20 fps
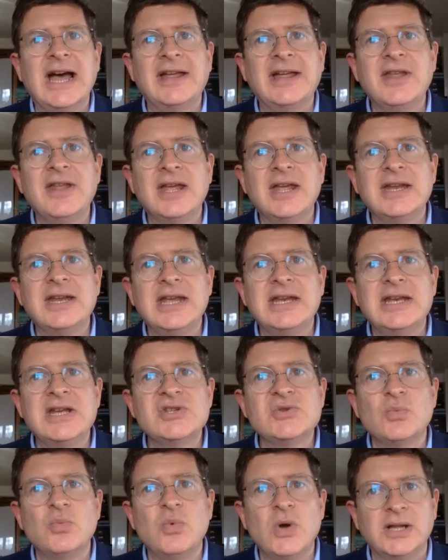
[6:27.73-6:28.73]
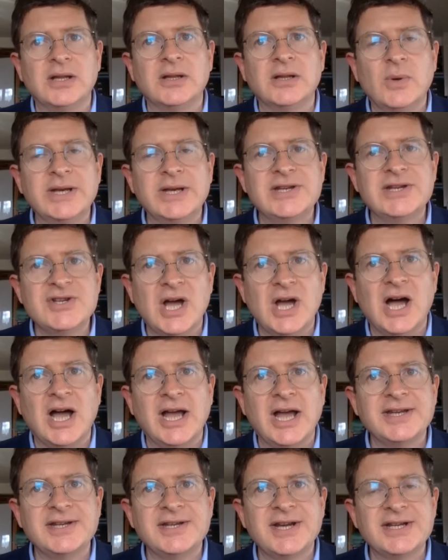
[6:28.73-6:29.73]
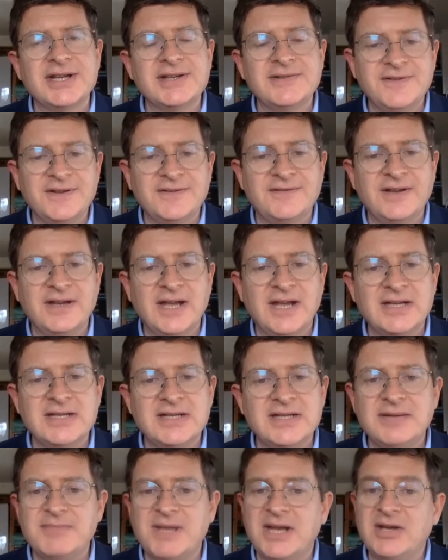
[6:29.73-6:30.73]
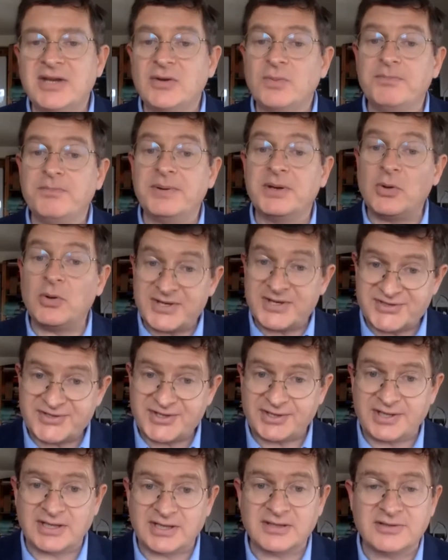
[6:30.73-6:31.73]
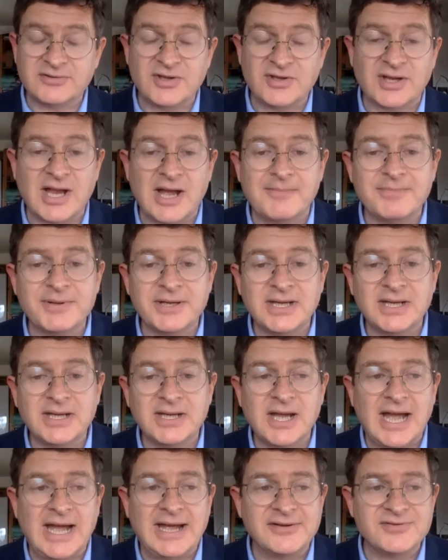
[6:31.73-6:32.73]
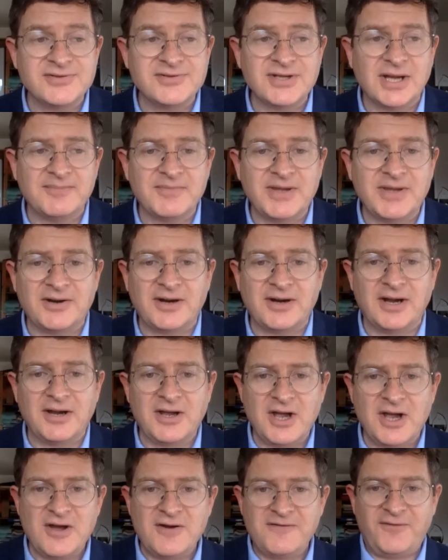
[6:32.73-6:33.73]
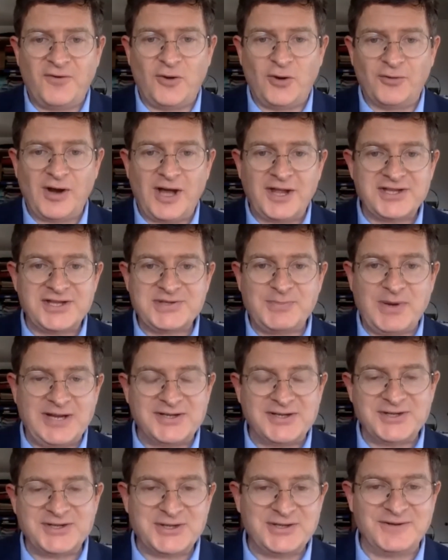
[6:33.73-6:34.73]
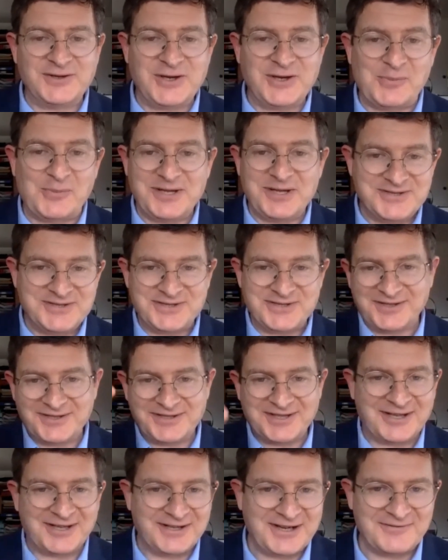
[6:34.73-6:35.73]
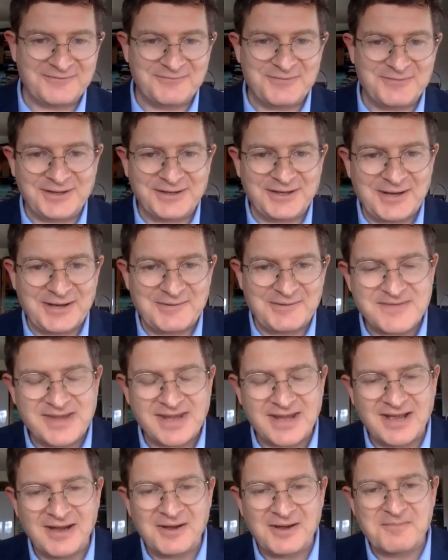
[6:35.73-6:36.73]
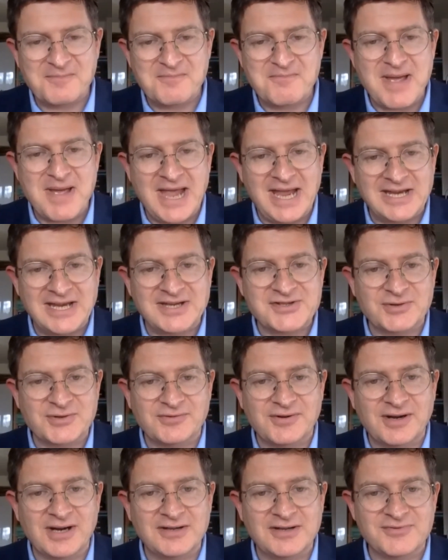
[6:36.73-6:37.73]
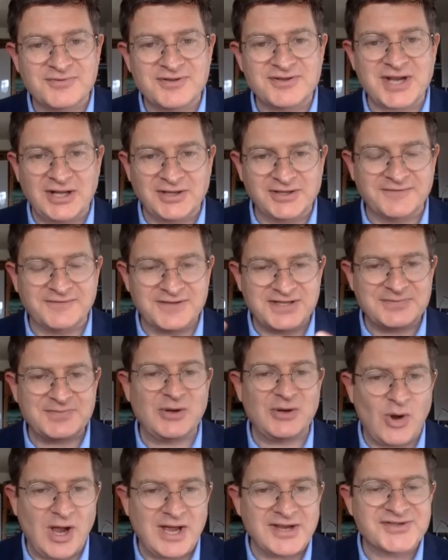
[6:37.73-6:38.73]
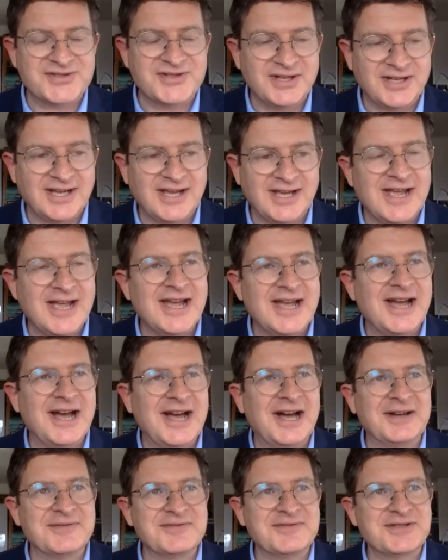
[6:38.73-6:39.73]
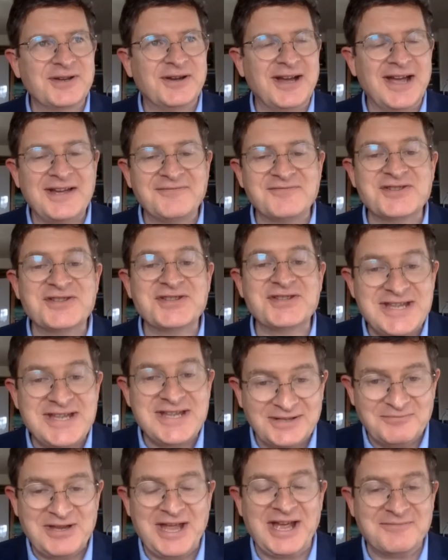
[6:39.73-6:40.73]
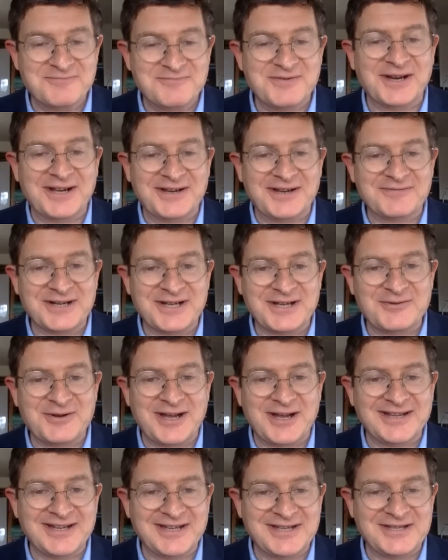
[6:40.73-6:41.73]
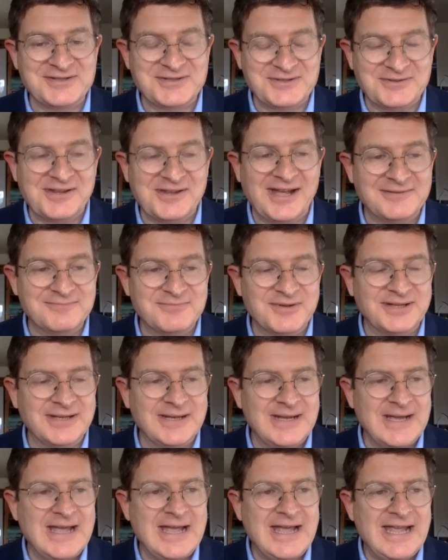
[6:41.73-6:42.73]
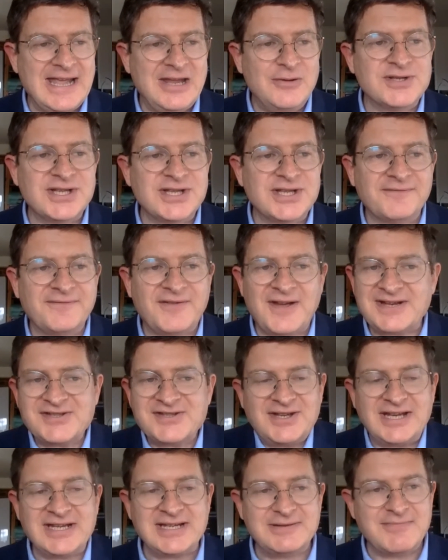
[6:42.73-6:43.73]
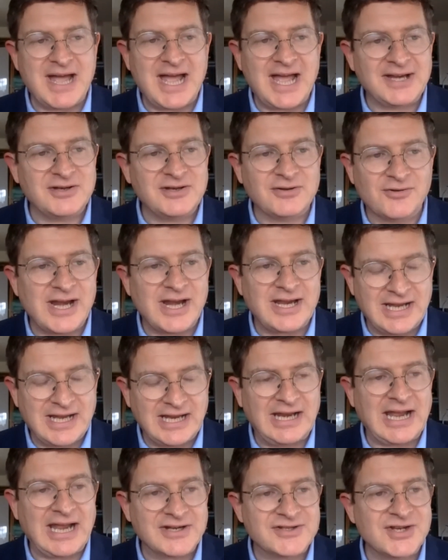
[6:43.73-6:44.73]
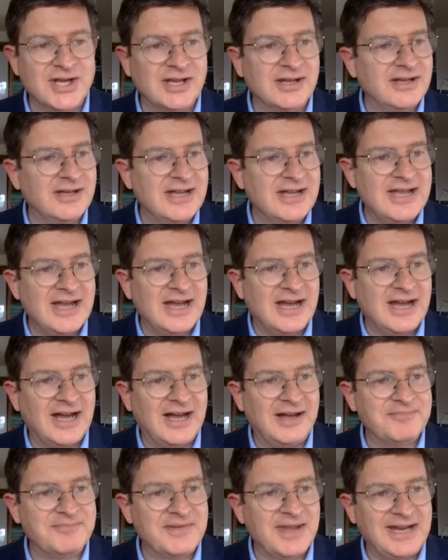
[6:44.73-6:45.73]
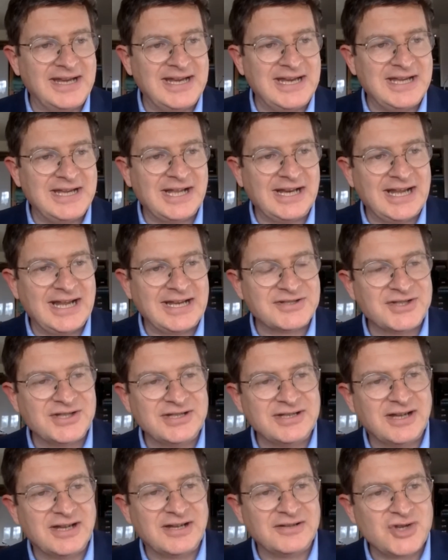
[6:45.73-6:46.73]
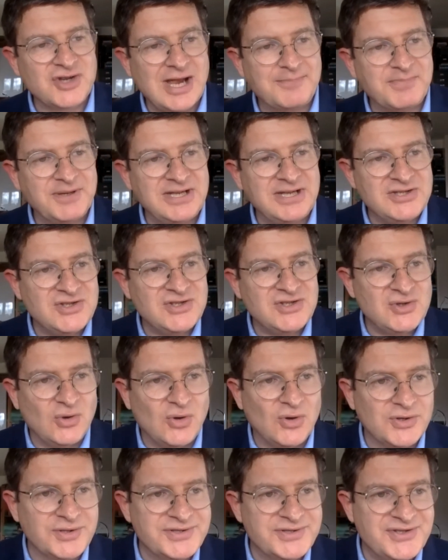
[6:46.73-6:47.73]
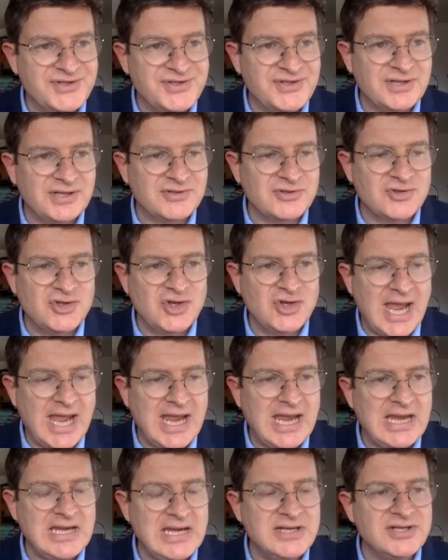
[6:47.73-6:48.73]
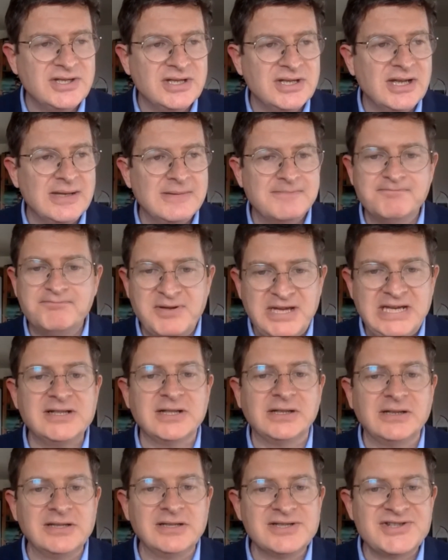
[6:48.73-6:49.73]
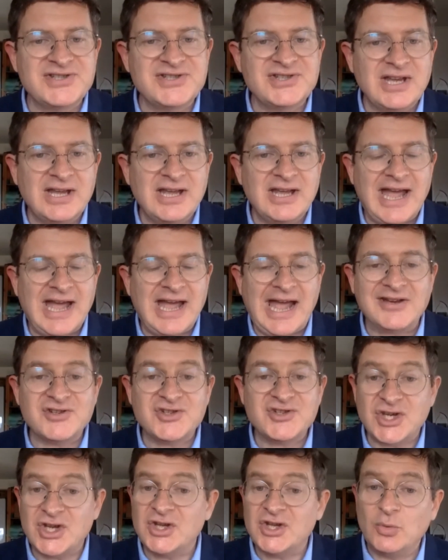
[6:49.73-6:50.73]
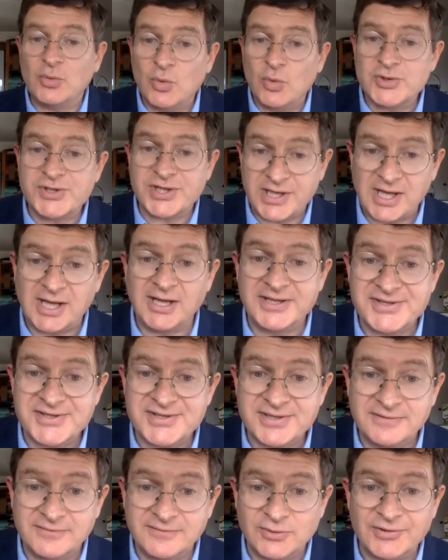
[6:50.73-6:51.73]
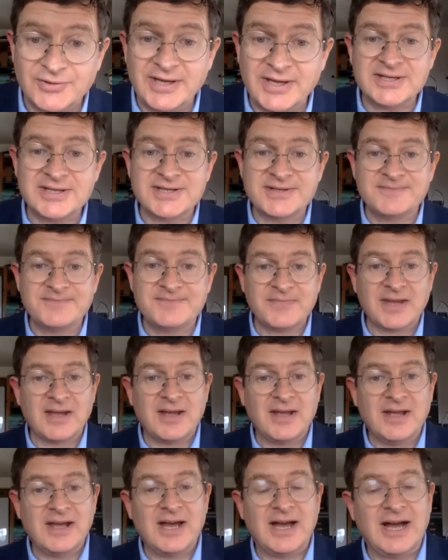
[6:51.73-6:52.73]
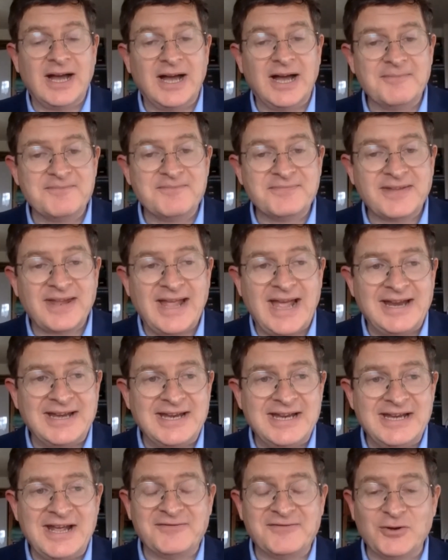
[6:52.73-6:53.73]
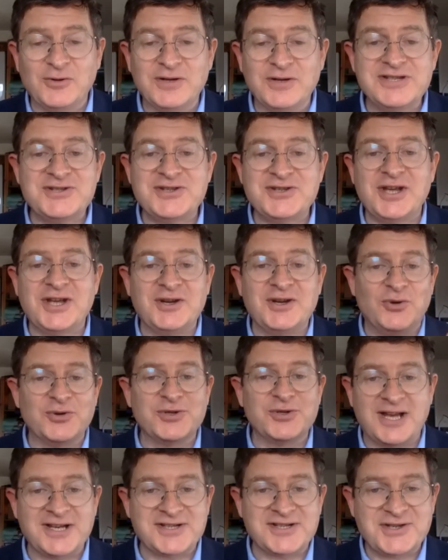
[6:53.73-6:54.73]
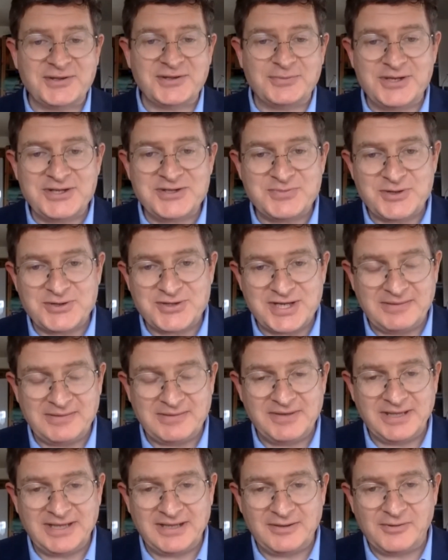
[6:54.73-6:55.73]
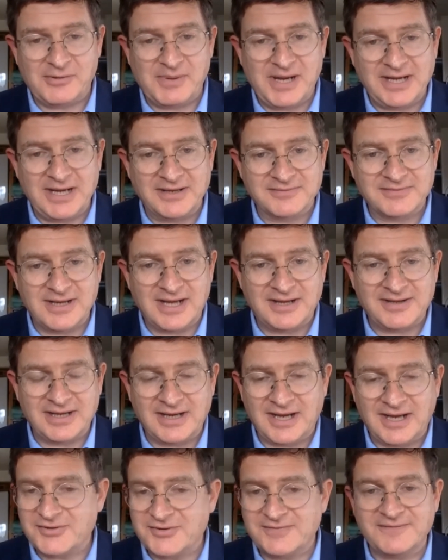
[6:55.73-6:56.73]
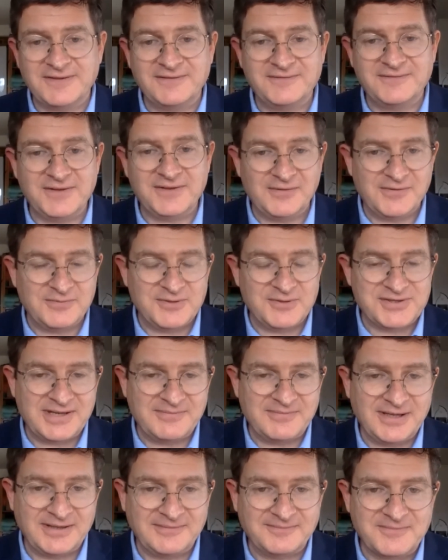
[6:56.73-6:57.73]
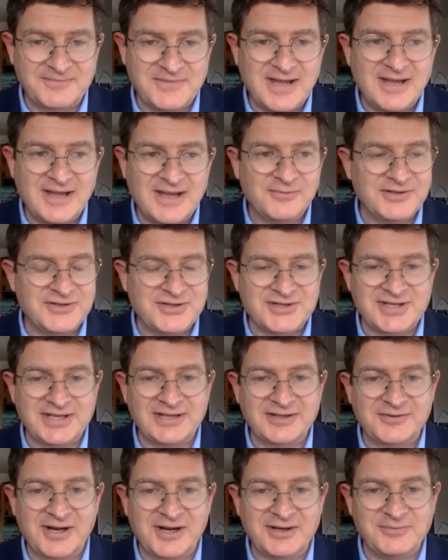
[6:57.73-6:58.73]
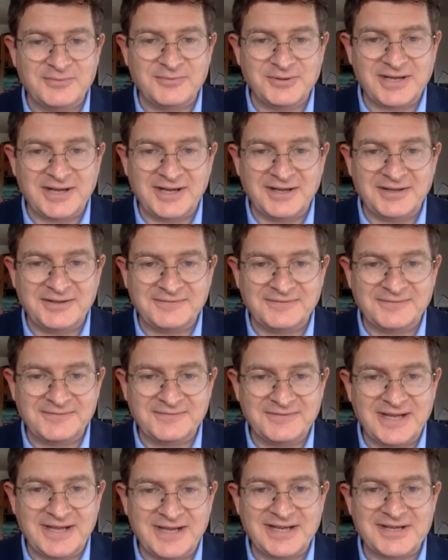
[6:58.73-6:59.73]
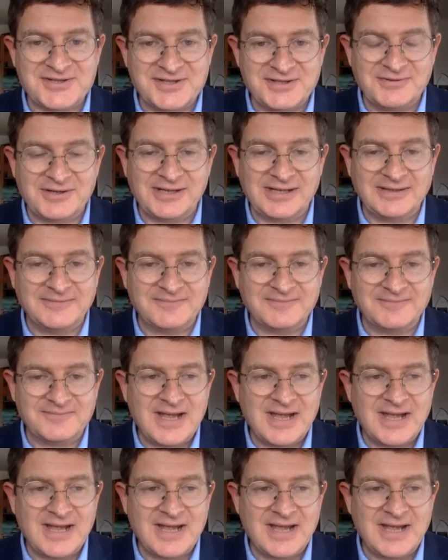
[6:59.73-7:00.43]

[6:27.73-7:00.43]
And then in his will, when he died in 1958, he made a bequest to the company, and there are 4 rather splendid silver goblets that have been made as a result of his bequest. So I haven't seen them yet, but I'm really quite keen to do that. But he was a fascinating man, a great collector, and he collected Japanese swords, jade, beetles, and Turner watercolors, of all things. And he left all his Turner watercolors to the British Museum, and there were about, I think, 150 of them or something, which is an incredible kind of legacy, really.